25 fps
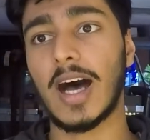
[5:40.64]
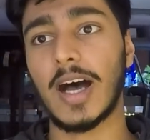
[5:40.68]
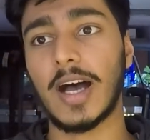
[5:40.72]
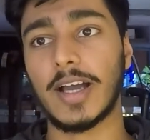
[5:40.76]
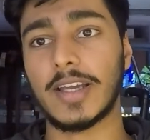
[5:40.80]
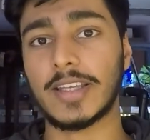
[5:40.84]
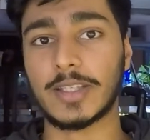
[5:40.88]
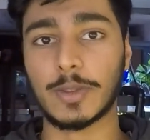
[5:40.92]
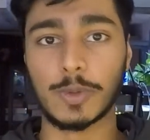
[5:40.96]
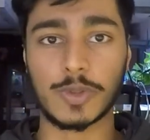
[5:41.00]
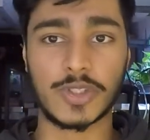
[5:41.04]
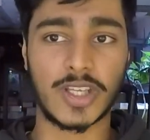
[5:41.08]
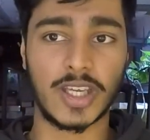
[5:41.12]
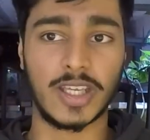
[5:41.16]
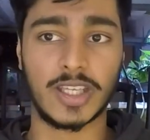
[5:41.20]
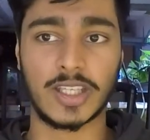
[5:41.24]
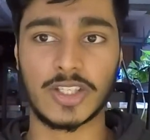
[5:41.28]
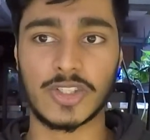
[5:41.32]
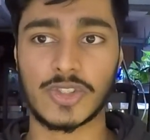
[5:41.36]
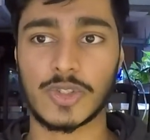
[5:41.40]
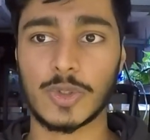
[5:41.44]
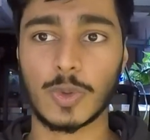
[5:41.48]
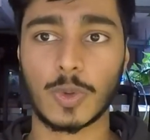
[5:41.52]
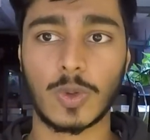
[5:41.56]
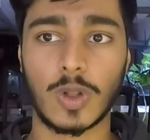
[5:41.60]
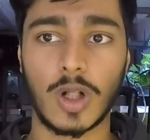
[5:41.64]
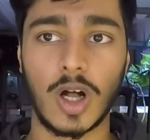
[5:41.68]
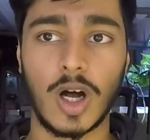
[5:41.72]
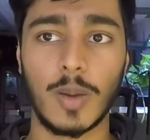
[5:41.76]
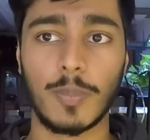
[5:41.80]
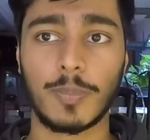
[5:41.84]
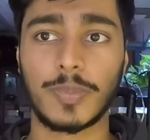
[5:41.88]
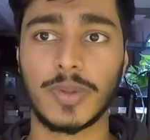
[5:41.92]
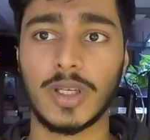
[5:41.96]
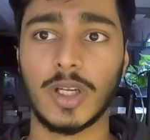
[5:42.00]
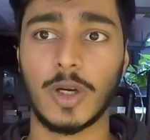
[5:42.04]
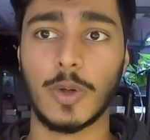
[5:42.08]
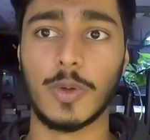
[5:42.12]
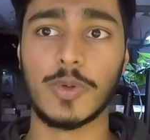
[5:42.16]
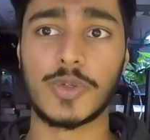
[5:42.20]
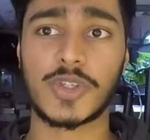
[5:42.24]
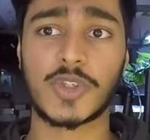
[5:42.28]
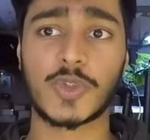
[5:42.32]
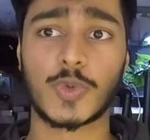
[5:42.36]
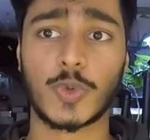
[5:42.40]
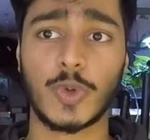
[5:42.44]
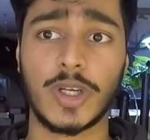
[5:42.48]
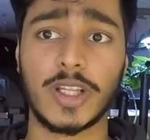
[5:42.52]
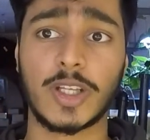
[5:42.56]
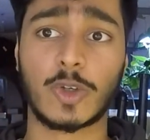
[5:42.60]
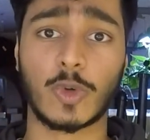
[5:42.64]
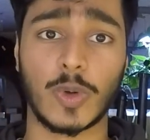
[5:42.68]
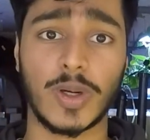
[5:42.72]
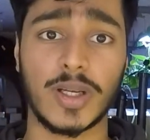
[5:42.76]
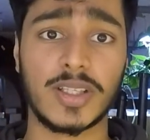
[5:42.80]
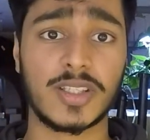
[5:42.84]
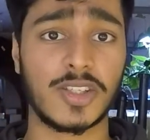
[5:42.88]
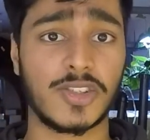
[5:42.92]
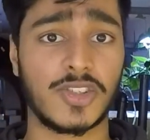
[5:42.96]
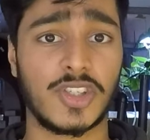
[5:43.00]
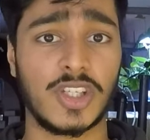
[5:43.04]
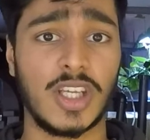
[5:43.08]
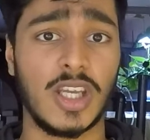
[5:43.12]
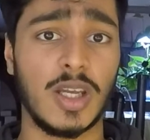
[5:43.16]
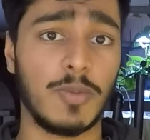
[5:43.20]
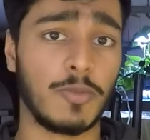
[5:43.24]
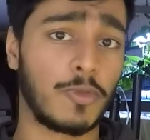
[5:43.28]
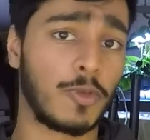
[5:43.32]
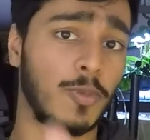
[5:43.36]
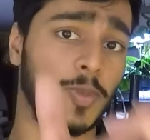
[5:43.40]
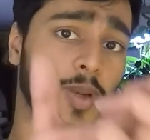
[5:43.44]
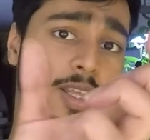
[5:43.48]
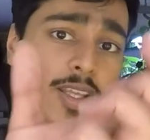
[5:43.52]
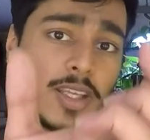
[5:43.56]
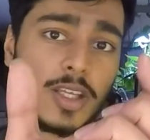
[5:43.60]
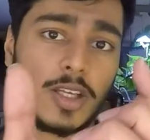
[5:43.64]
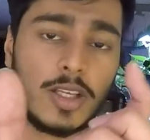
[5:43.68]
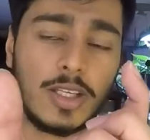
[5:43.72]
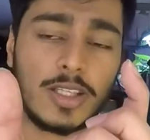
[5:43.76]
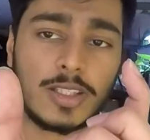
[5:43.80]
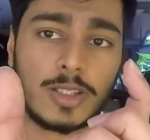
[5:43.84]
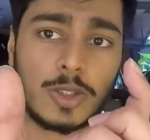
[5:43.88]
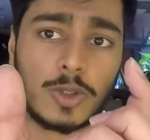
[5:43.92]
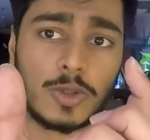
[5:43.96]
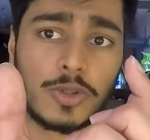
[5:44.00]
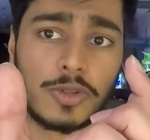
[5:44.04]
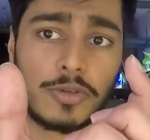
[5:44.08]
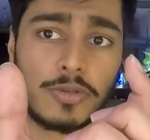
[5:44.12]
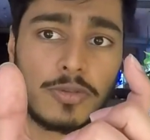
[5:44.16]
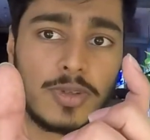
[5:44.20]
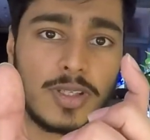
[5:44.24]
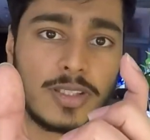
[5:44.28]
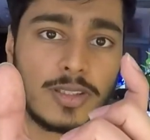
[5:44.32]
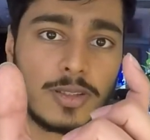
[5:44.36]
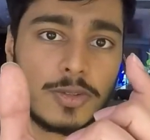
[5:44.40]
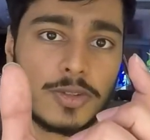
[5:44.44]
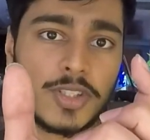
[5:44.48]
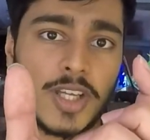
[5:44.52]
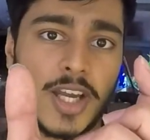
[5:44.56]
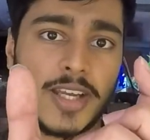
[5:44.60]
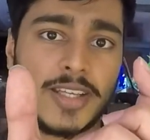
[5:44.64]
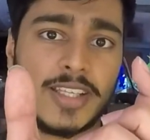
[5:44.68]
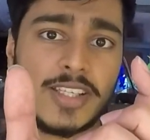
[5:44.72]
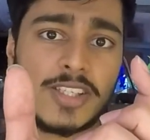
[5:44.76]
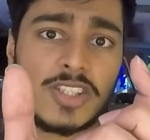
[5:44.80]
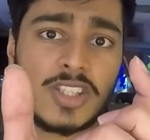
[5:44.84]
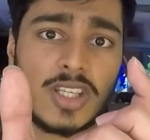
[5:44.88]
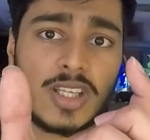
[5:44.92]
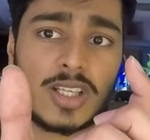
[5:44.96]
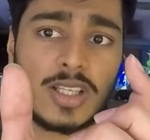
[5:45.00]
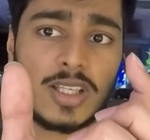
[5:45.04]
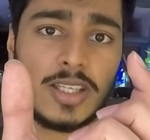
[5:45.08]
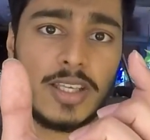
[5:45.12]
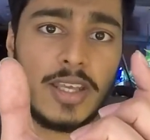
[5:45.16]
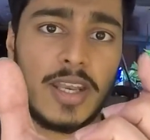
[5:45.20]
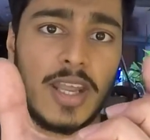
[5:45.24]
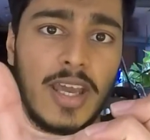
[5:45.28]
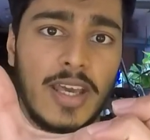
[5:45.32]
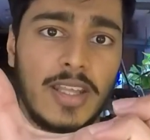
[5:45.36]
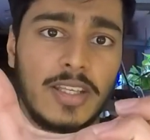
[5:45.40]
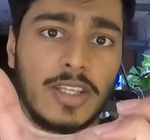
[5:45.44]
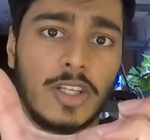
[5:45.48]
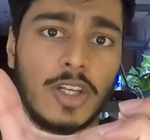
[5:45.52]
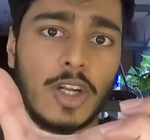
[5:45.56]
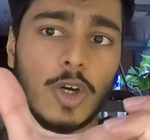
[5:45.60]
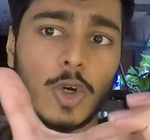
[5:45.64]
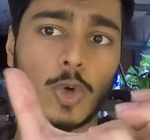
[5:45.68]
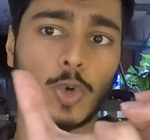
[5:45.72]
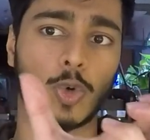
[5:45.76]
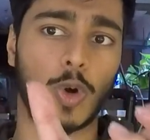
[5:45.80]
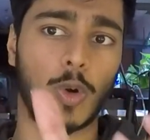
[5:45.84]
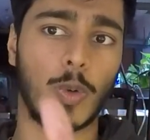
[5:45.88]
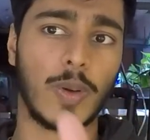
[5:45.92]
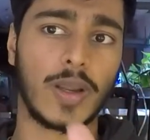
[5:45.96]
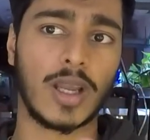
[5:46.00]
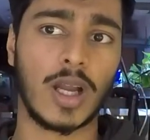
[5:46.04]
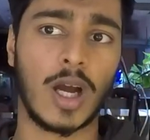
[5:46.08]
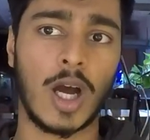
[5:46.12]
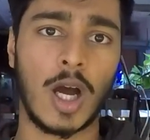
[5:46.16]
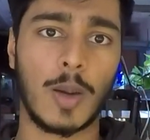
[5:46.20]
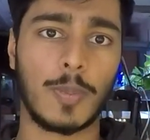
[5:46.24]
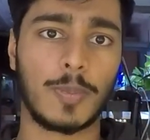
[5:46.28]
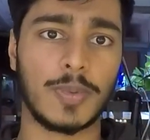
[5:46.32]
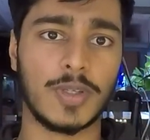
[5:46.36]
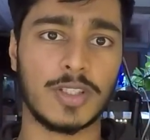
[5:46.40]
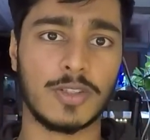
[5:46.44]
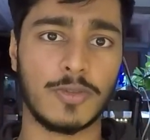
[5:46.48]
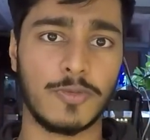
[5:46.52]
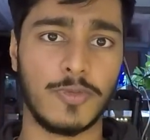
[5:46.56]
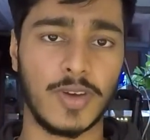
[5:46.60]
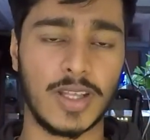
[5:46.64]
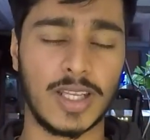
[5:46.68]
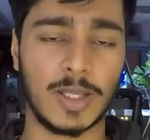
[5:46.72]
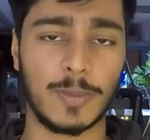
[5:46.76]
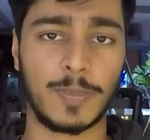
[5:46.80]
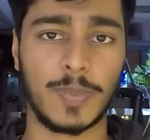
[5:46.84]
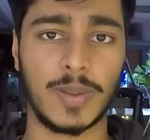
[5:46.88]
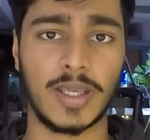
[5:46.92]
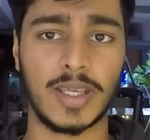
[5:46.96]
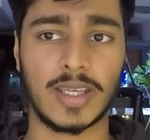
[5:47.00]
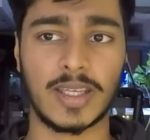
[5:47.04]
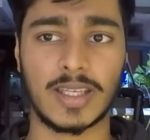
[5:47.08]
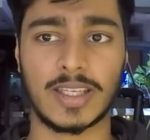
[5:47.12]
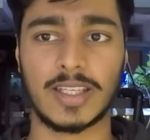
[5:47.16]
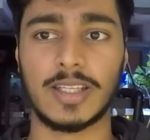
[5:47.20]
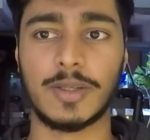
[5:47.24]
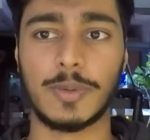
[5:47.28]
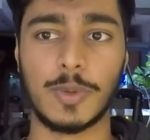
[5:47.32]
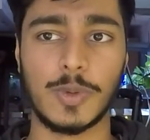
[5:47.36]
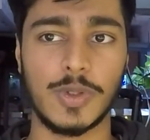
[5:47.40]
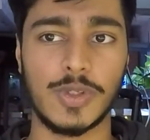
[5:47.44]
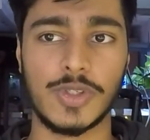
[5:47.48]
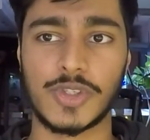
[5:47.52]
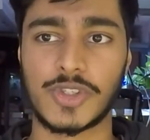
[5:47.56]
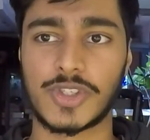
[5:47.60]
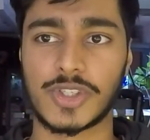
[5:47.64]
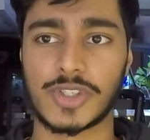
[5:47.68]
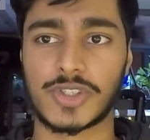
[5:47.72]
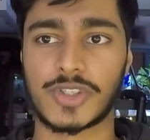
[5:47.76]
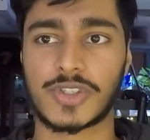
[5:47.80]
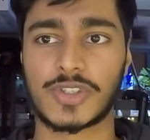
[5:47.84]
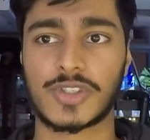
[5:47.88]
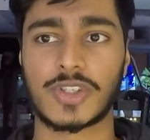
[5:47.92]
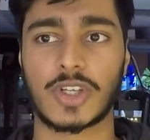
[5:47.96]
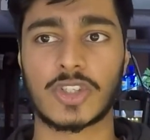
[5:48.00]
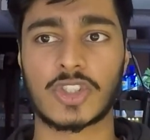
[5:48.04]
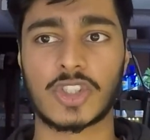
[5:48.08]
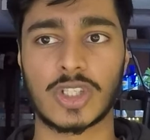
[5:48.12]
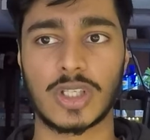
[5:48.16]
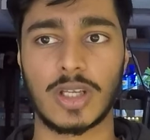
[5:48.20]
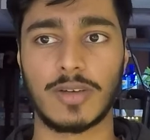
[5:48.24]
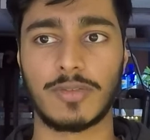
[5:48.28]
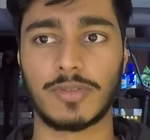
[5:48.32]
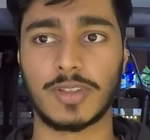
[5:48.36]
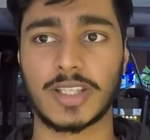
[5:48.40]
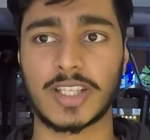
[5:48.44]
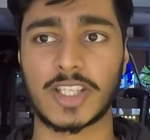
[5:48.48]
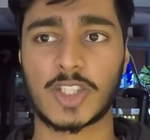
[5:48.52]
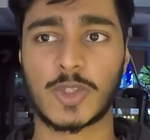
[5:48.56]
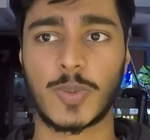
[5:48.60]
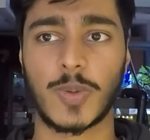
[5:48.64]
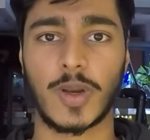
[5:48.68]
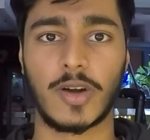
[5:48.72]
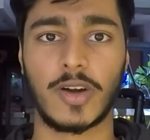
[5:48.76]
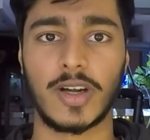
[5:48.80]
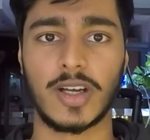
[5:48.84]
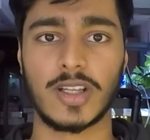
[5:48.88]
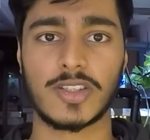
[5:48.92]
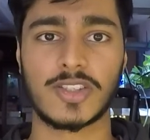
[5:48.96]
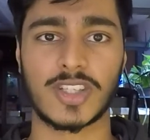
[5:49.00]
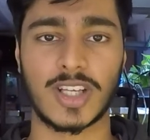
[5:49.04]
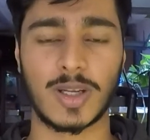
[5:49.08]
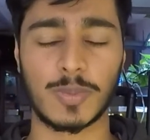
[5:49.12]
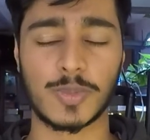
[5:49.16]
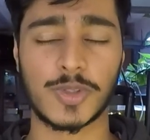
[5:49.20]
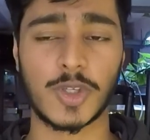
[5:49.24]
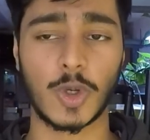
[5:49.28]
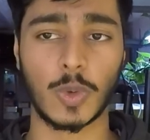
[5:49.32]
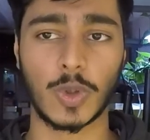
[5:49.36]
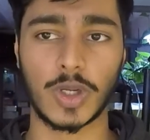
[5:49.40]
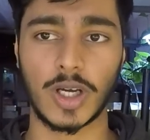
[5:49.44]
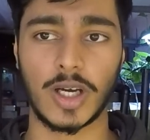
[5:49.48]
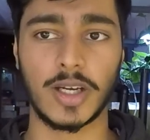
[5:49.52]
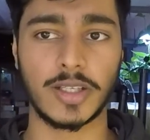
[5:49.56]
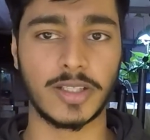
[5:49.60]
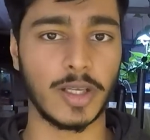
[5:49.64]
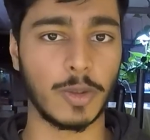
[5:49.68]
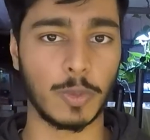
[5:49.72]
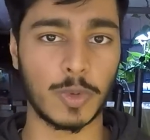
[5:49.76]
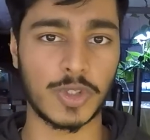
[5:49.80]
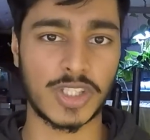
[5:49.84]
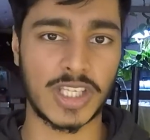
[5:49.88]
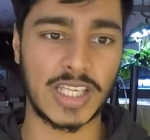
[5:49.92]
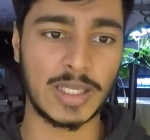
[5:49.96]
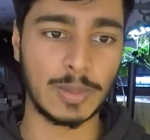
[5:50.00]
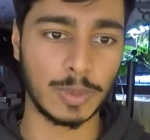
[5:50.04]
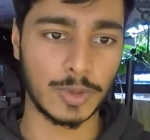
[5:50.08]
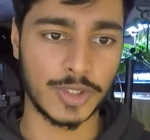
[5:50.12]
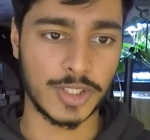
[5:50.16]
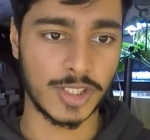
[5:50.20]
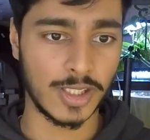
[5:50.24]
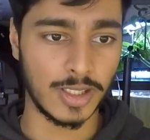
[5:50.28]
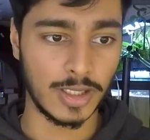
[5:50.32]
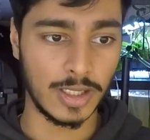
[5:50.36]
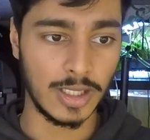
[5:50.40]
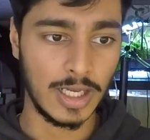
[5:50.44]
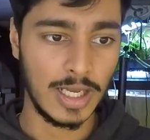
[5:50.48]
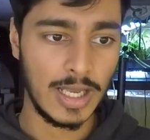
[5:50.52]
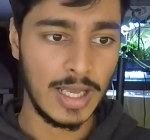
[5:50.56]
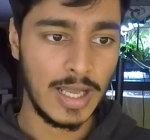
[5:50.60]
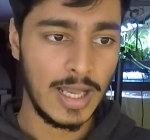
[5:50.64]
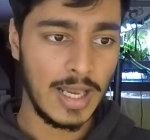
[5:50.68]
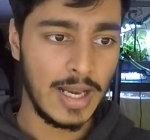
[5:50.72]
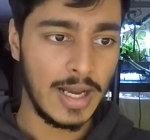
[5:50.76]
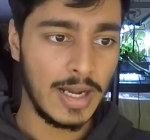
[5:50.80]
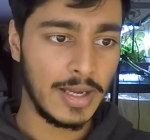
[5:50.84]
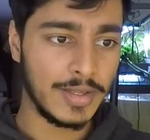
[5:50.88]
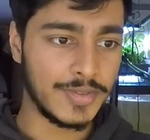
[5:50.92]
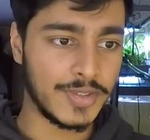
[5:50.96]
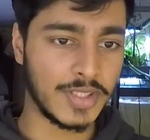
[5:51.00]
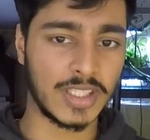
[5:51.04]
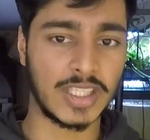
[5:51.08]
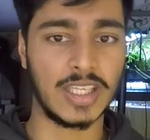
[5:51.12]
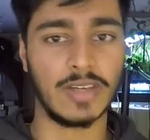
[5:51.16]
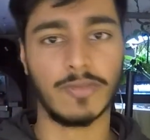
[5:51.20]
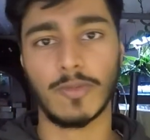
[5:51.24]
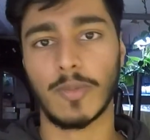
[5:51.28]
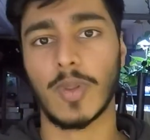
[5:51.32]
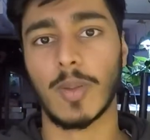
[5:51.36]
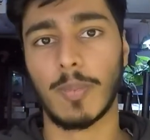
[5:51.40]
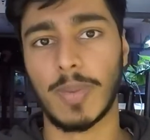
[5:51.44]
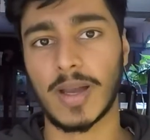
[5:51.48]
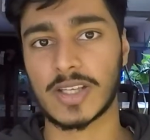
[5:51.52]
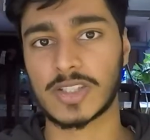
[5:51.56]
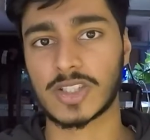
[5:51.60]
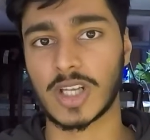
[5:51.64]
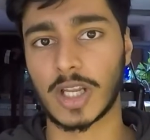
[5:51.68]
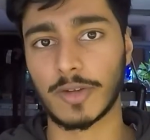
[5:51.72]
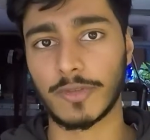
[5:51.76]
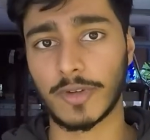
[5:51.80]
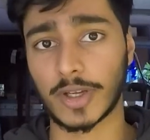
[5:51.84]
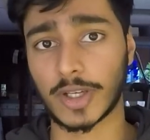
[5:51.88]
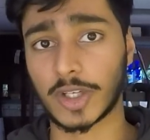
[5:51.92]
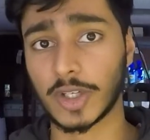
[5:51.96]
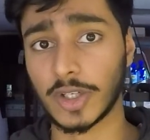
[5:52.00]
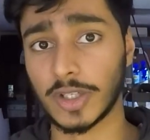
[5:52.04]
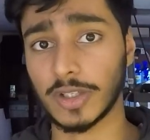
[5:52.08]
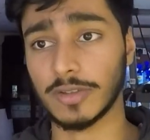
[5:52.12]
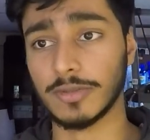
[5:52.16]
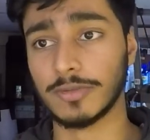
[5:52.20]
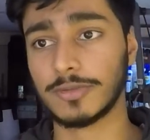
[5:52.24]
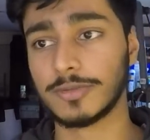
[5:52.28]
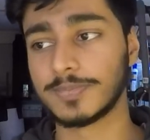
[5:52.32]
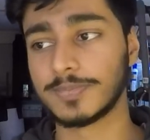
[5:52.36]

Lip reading: He was getting his nuclear hump. You know, it was just really great to see him from like a little tiny cichlid and, you know, growing up and developing, and it was just such a lovely experience, and I'm so gutted I wasn't able to give him the best life I could have.